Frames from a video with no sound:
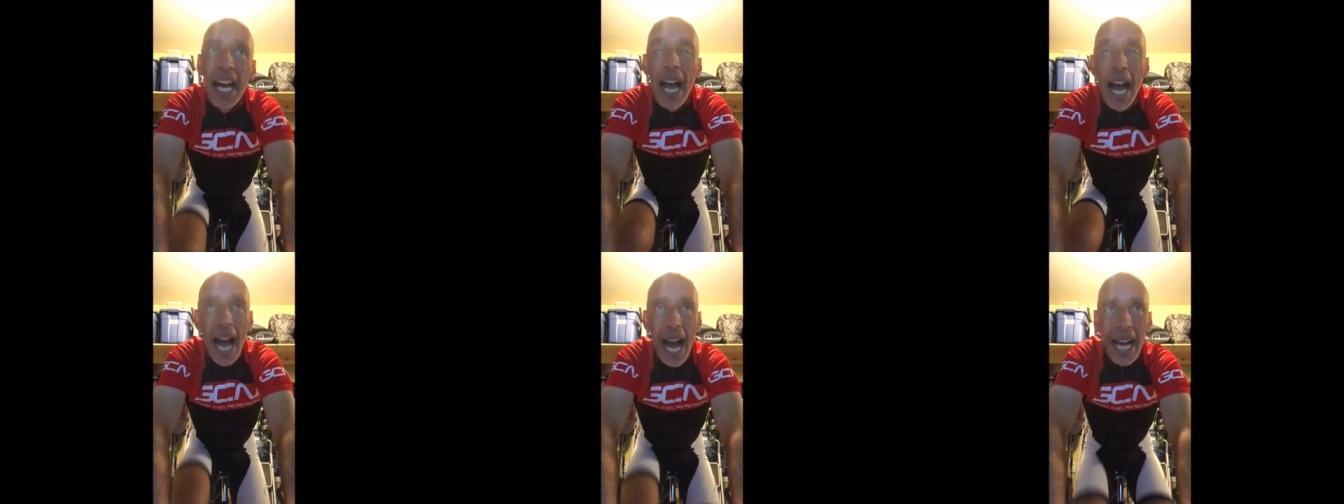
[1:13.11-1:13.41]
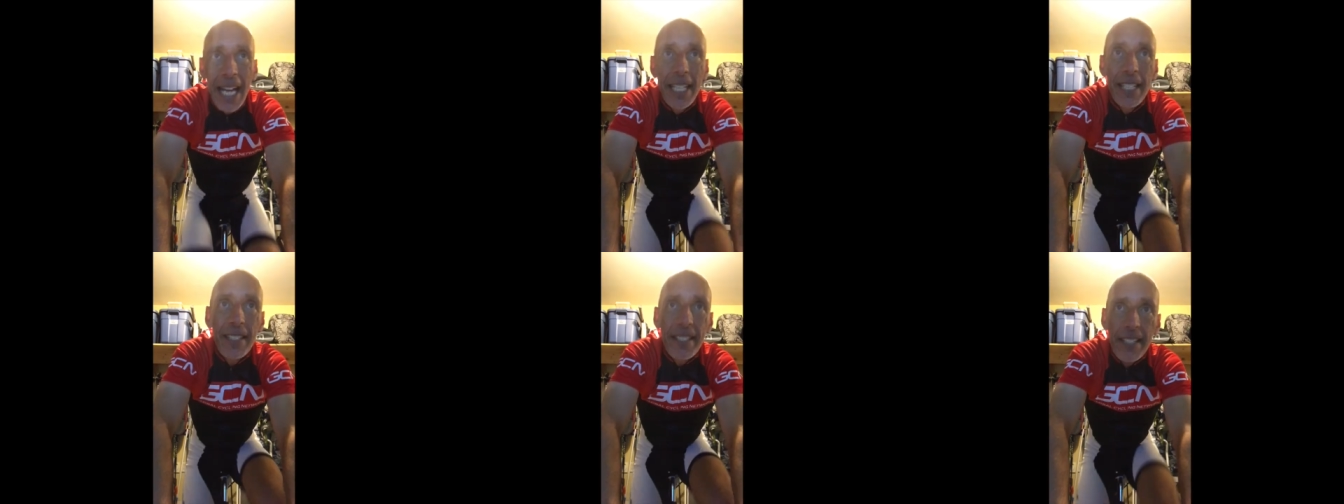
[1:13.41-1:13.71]

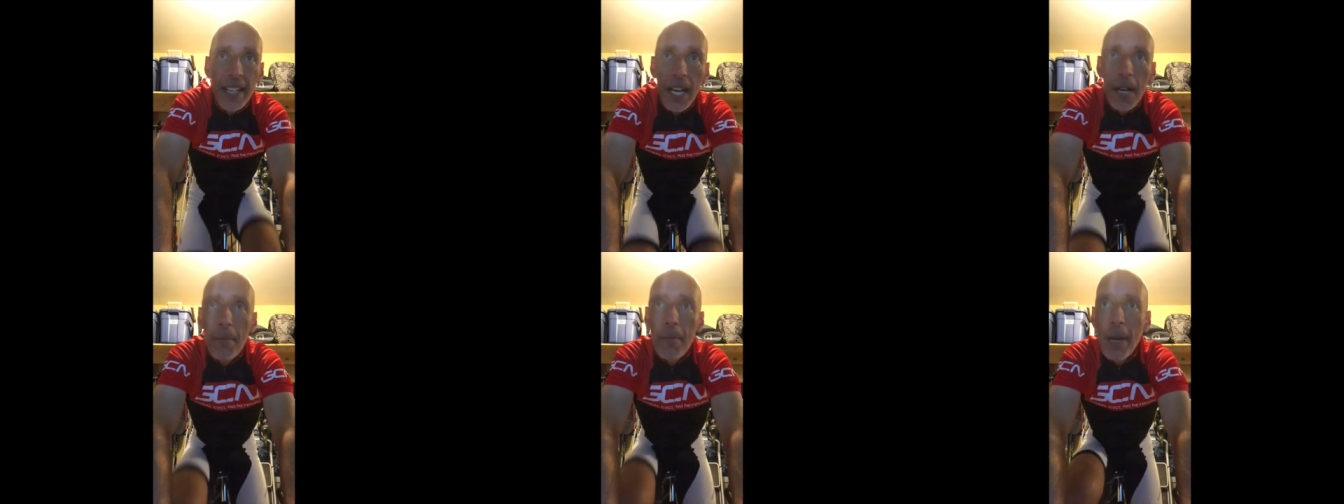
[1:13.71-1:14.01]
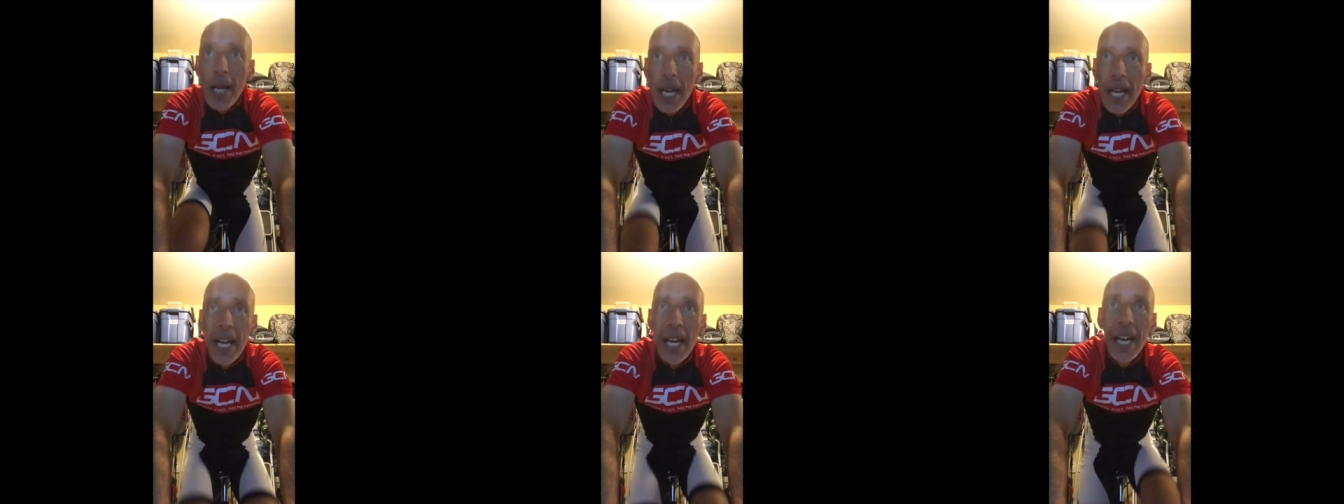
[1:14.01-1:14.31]
and um,
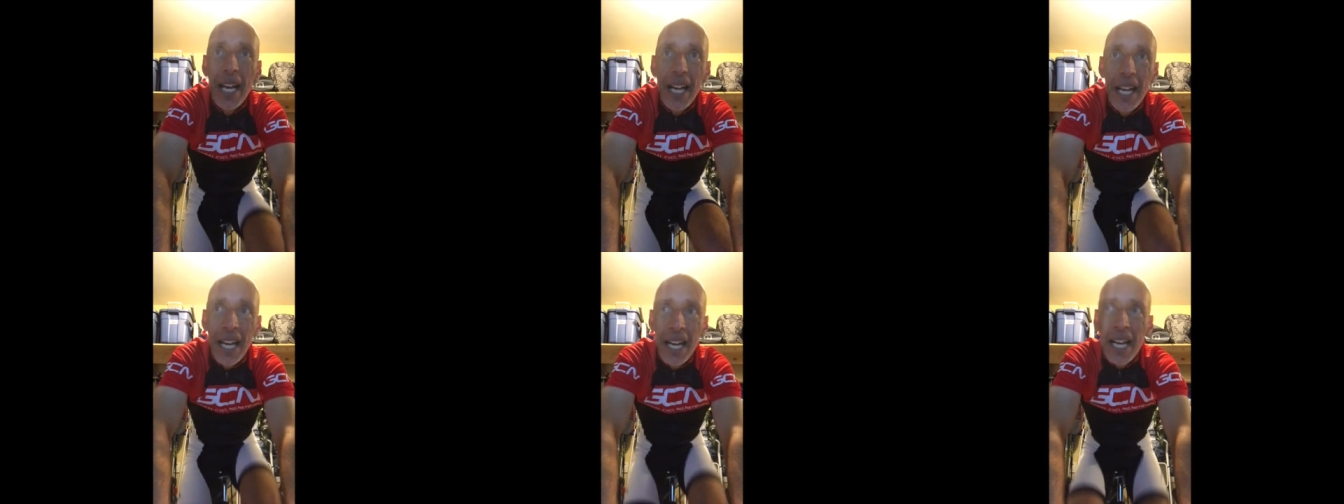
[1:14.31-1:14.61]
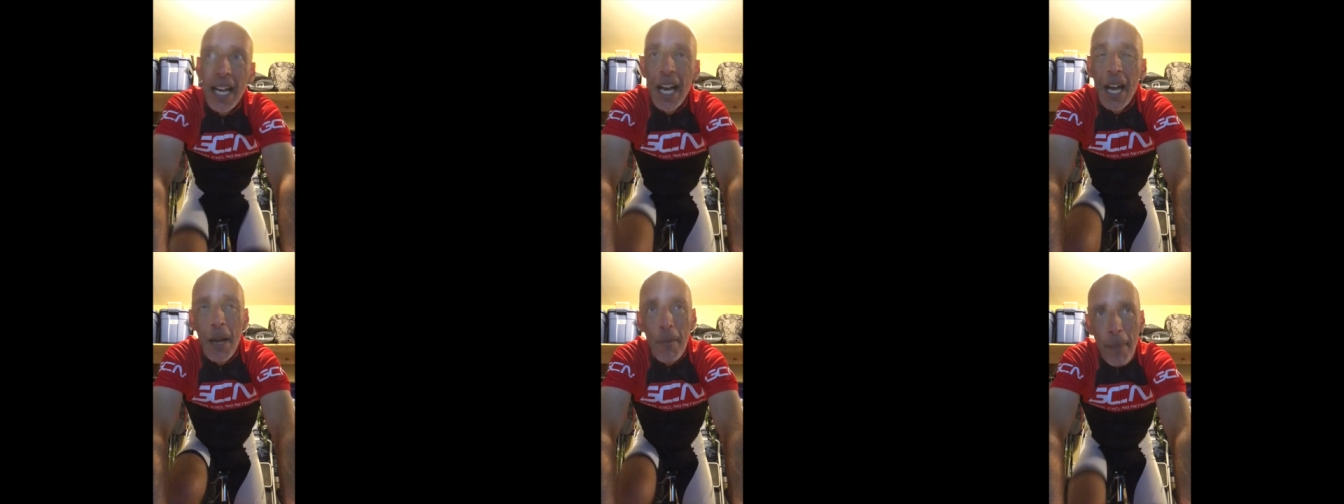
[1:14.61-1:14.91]

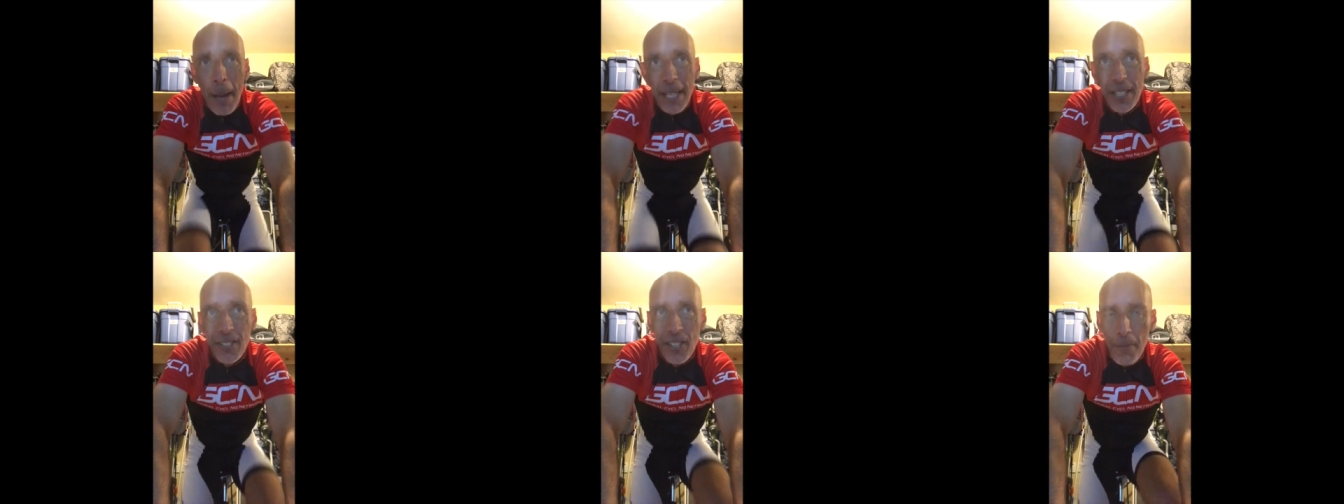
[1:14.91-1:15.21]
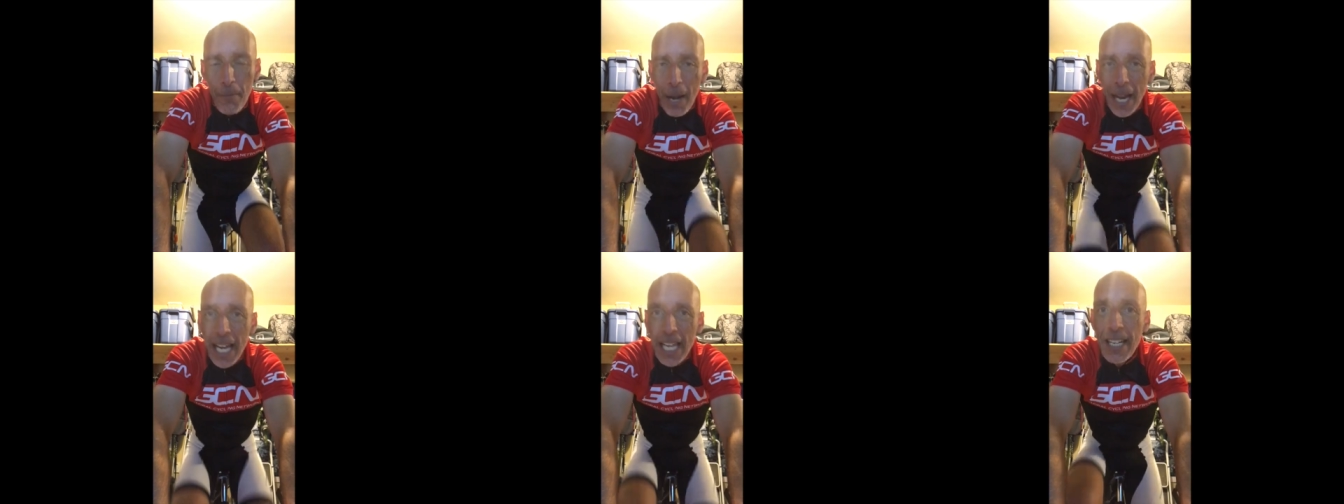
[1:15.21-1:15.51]
based on
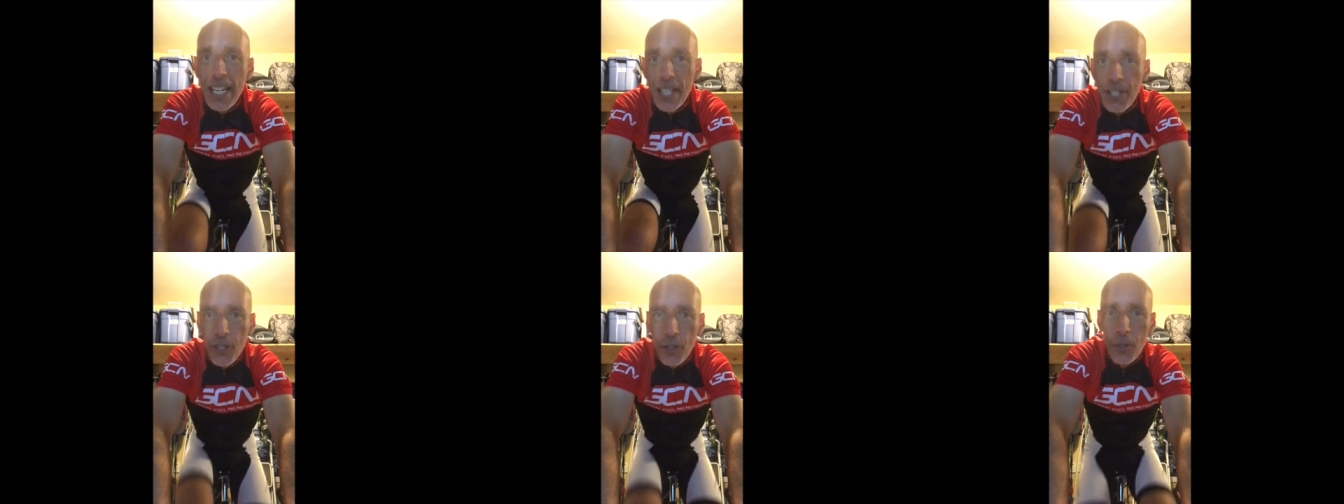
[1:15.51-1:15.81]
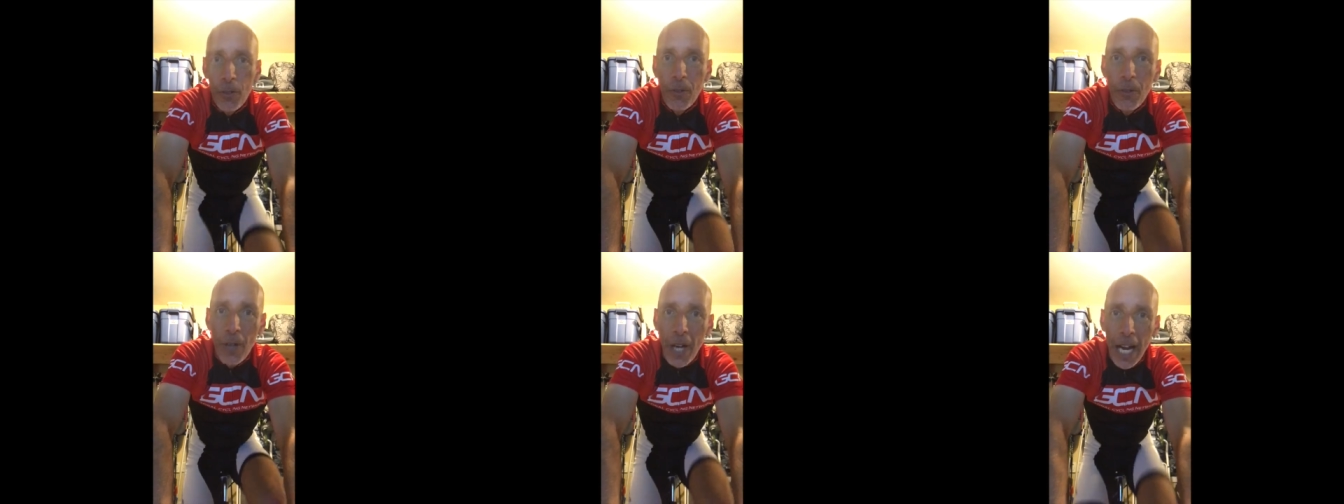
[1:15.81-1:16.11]
my
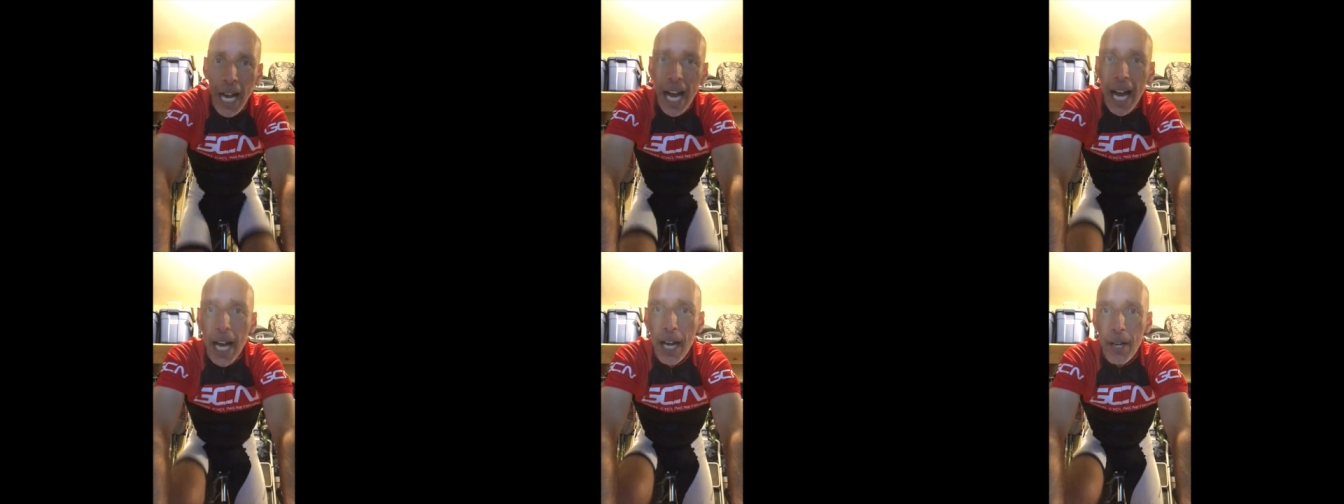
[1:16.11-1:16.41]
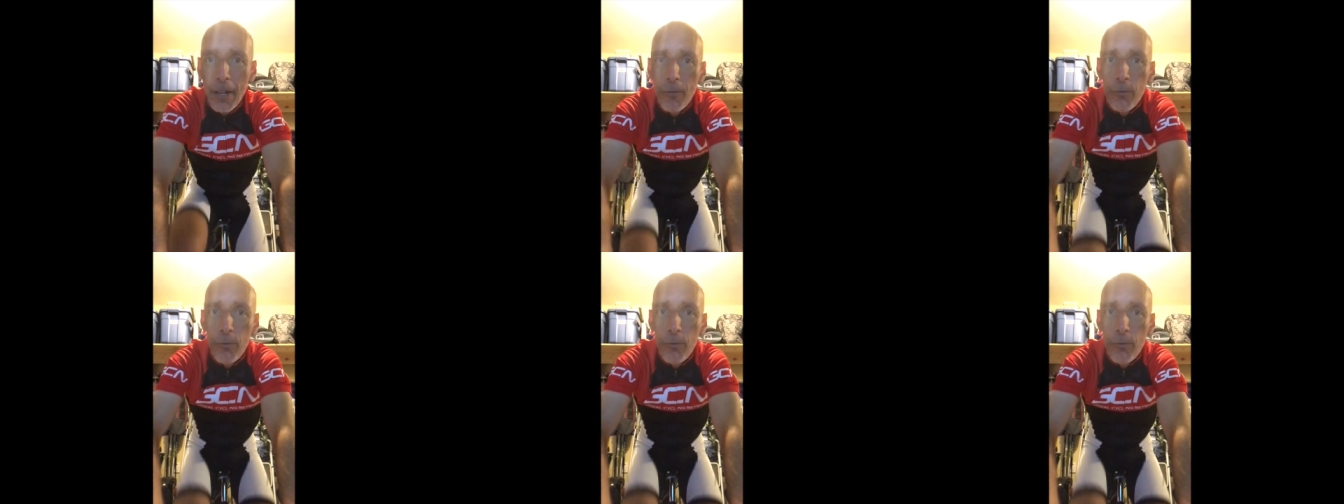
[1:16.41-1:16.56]
initial uh,